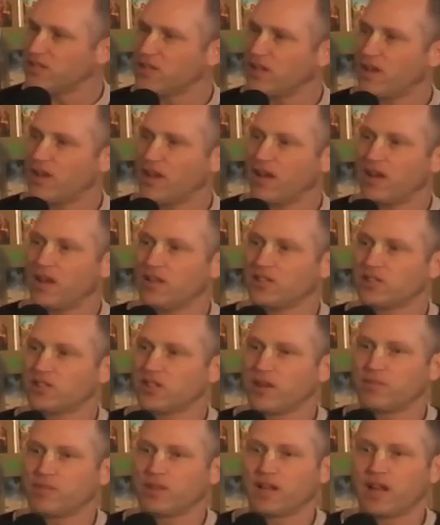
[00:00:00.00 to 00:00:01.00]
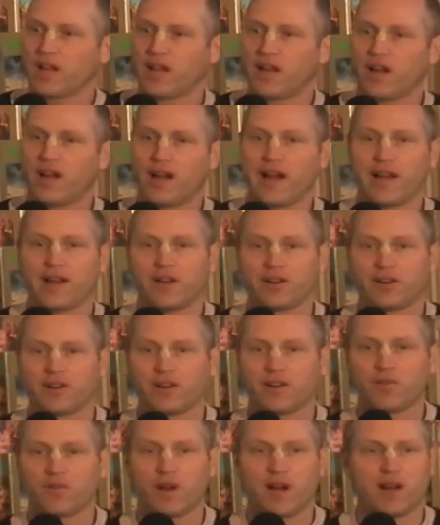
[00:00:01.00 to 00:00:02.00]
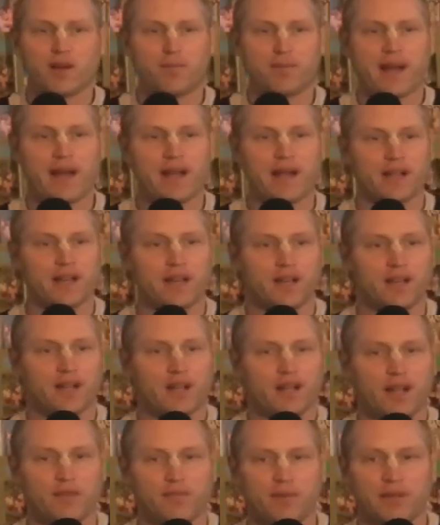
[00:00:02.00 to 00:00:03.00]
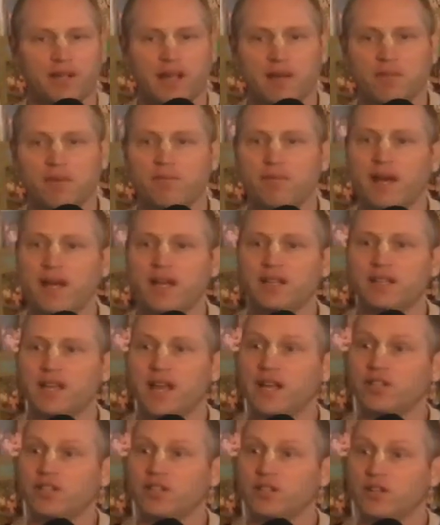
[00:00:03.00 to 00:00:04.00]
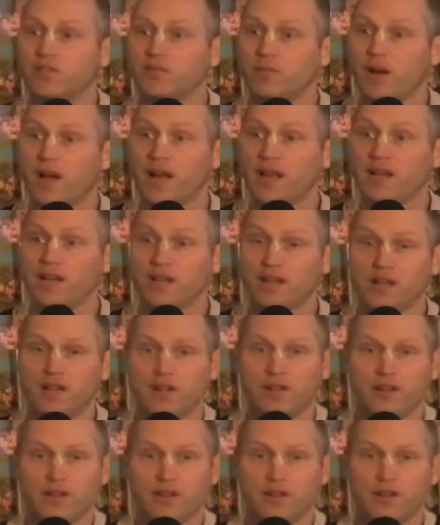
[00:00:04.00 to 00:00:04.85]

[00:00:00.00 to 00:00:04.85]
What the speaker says: is something I heard a while back, and it became a meditation of mine